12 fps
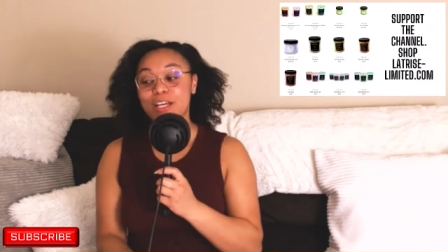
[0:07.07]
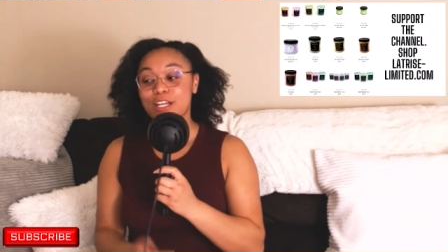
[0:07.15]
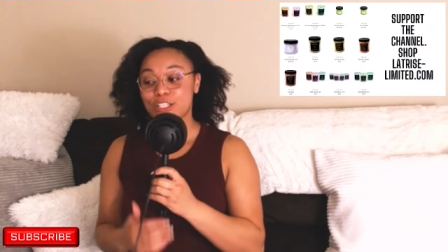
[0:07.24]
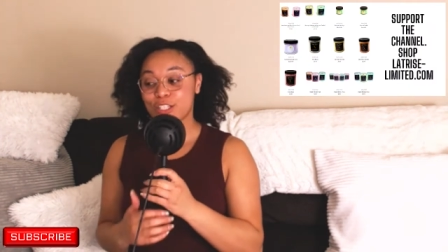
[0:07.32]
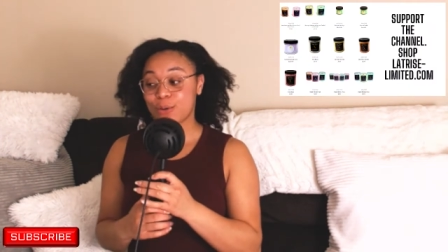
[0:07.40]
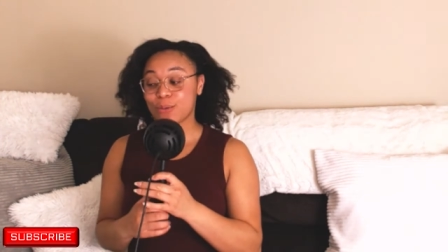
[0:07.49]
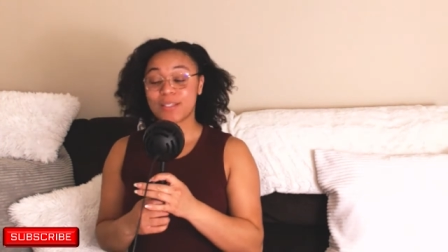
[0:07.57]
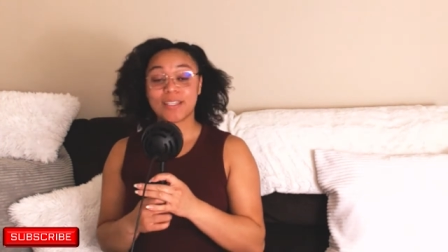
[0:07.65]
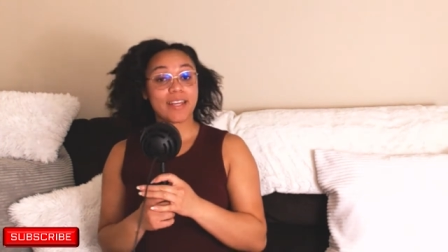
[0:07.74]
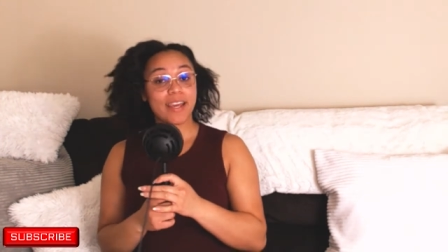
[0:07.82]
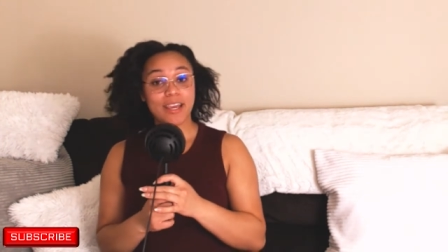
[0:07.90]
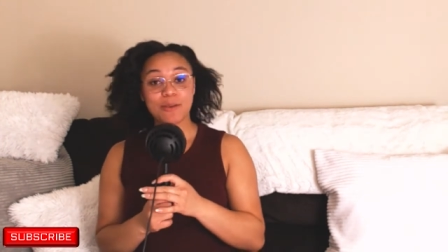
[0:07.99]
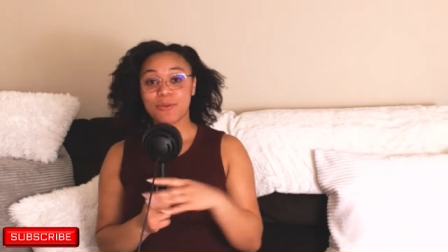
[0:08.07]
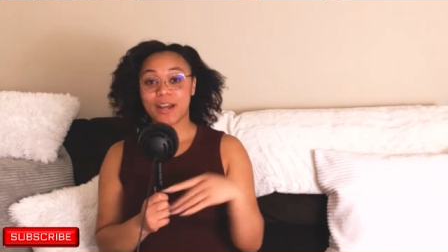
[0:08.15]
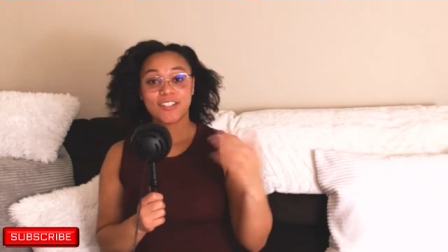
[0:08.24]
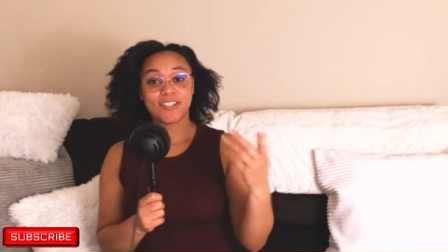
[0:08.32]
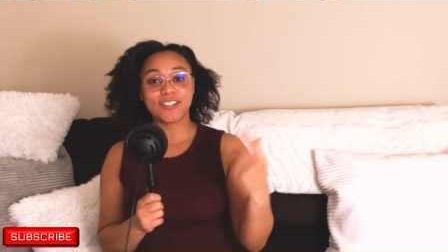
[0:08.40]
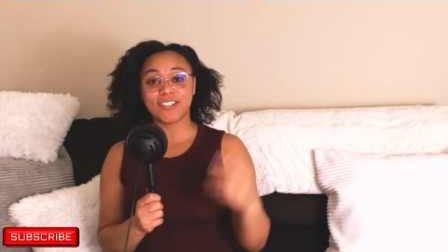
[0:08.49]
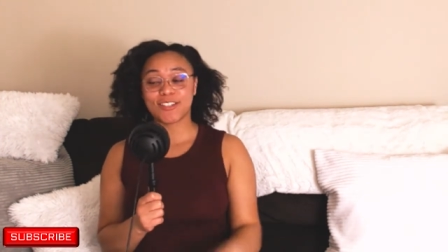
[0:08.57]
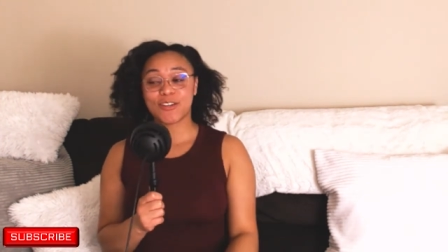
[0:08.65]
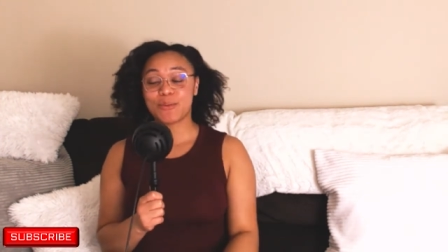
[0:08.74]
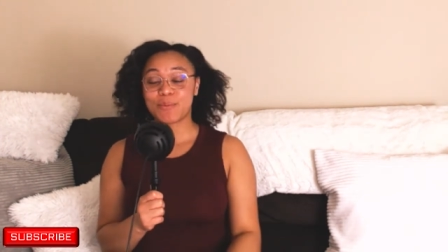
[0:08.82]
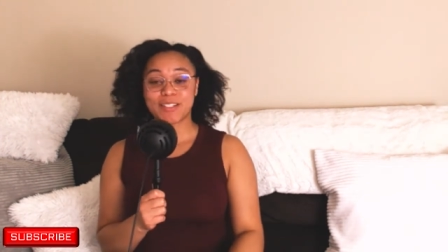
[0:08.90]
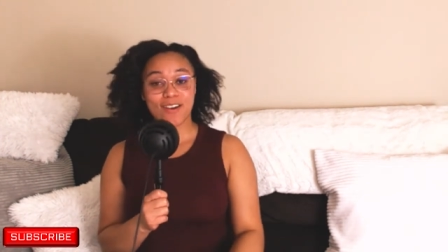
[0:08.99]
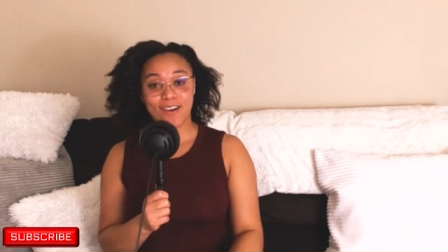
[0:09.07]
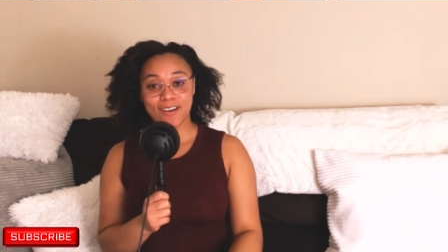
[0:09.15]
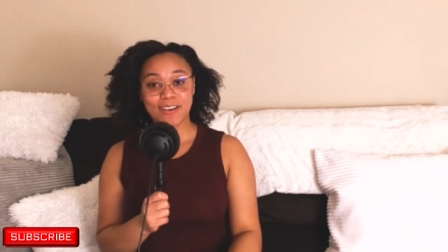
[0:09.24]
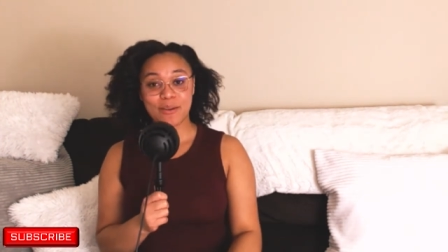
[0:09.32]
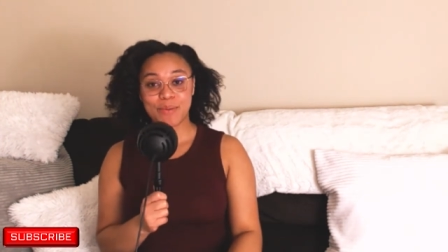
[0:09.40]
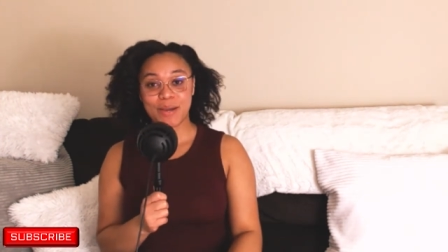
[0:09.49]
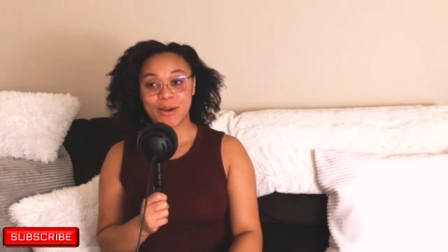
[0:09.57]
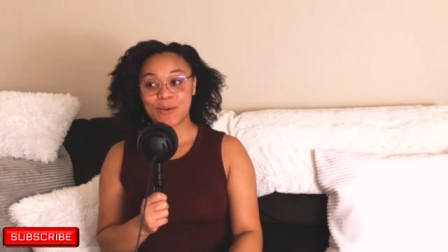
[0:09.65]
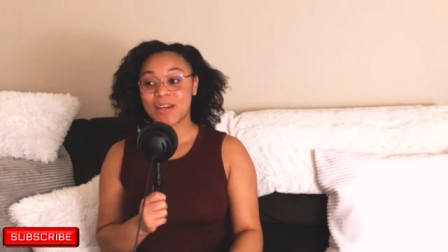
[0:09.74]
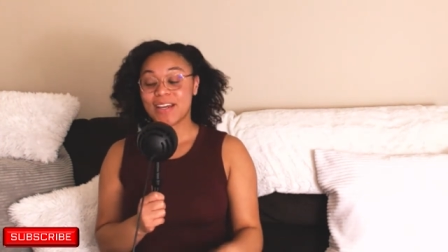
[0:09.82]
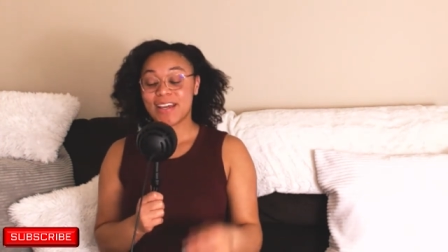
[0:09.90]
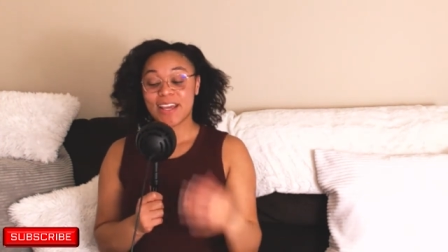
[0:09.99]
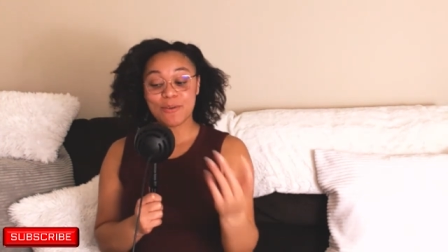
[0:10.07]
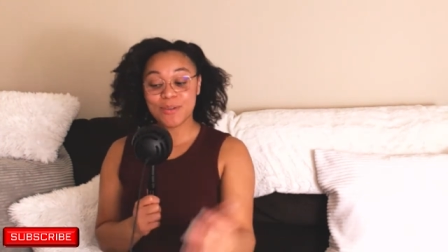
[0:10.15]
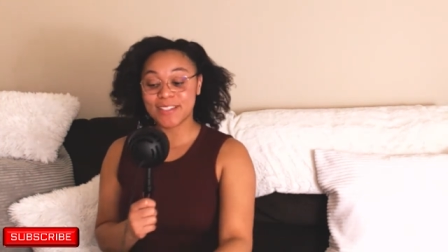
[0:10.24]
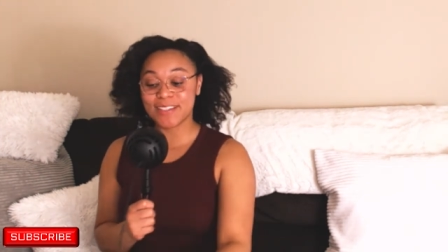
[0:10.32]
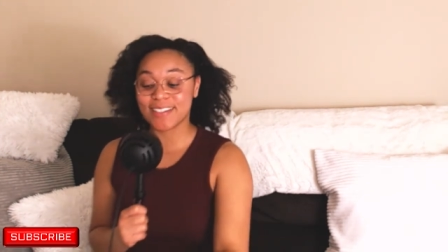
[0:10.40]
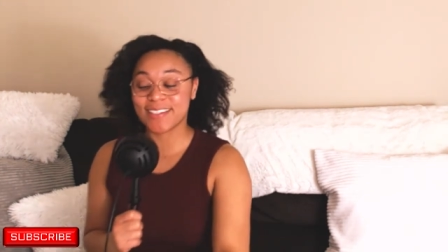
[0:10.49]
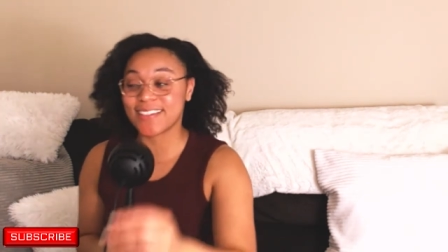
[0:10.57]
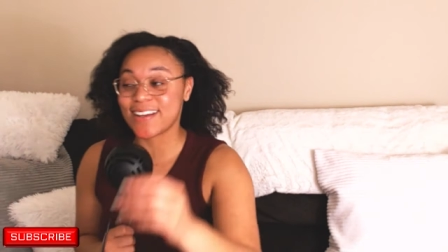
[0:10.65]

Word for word: So today we're actually just going to be talking about, it was this